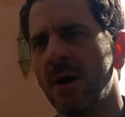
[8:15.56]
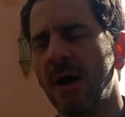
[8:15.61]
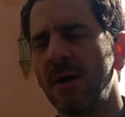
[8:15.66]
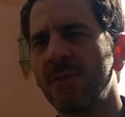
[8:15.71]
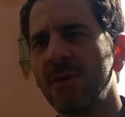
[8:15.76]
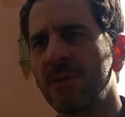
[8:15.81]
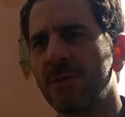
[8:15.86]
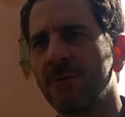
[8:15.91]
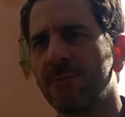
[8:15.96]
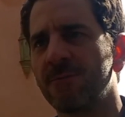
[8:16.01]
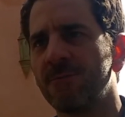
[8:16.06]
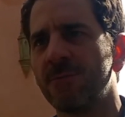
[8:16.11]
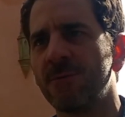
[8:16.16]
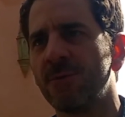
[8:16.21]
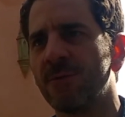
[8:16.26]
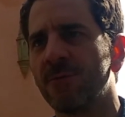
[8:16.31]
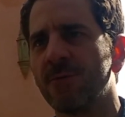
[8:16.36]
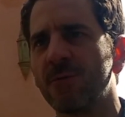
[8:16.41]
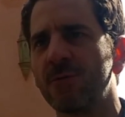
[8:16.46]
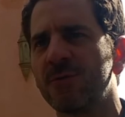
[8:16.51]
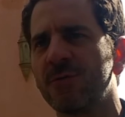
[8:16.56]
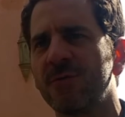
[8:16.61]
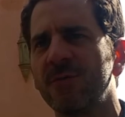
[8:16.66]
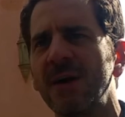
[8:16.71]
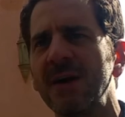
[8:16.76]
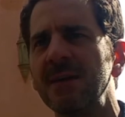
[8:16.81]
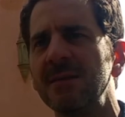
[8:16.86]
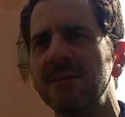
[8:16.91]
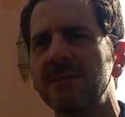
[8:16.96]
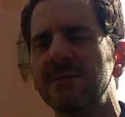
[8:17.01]
I think the first
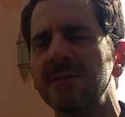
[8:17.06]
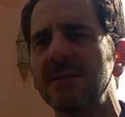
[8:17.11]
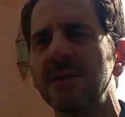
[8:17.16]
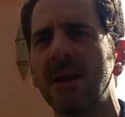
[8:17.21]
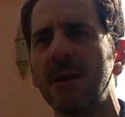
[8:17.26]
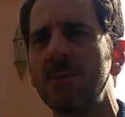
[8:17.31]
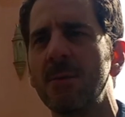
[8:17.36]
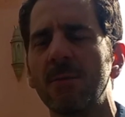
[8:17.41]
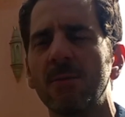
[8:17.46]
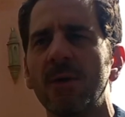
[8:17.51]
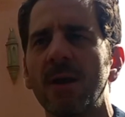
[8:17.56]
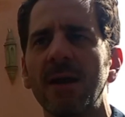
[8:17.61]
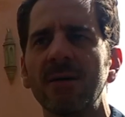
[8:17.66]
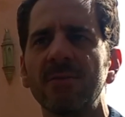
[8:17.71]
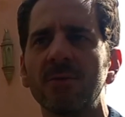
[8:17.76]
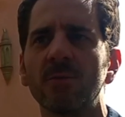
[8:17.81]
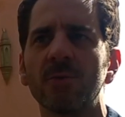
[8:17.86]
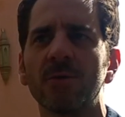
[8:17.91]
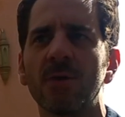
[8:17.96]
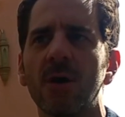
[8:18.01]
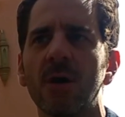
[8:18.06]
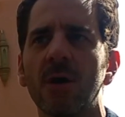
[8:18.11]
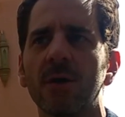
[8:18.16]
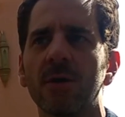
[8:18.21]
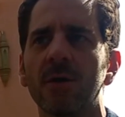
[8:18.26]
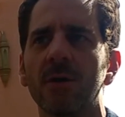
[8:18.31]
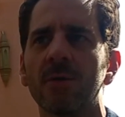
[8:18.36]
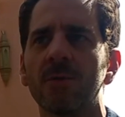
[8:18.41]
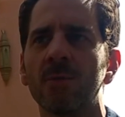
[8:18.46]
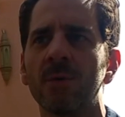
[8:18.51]
fight scene I remember having with
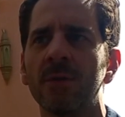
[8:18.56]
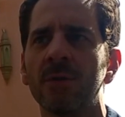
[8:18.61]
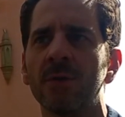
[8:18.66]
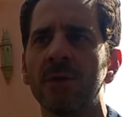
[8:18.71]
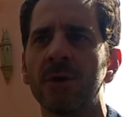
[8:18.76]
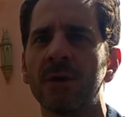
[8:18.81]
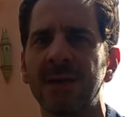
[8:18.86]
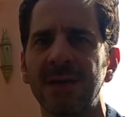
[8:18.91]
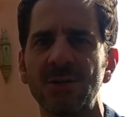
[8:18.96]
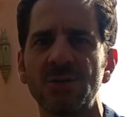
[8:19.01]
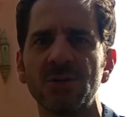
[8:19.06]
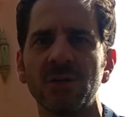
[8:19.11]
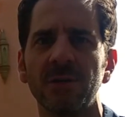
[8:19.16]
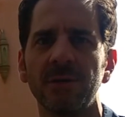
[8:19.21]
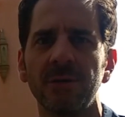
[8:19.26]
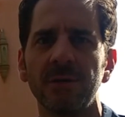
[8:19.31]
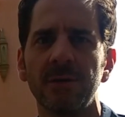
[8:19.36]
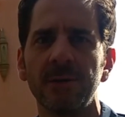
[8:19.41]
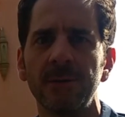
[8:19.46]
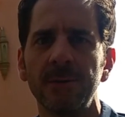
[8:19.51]
Connor in the kitchen